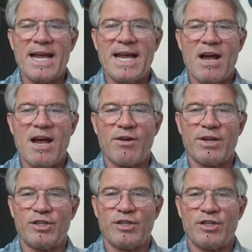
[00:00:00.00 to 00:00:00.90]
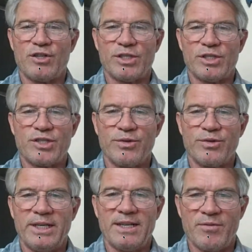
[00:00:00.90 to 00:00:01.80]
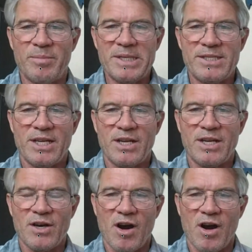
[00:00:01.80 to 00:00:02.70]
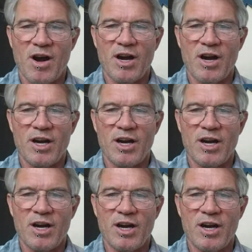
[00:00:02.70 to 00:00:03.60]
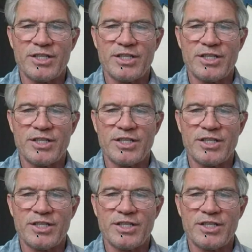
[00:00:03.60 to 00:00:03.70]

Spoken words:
out into a street of busy cars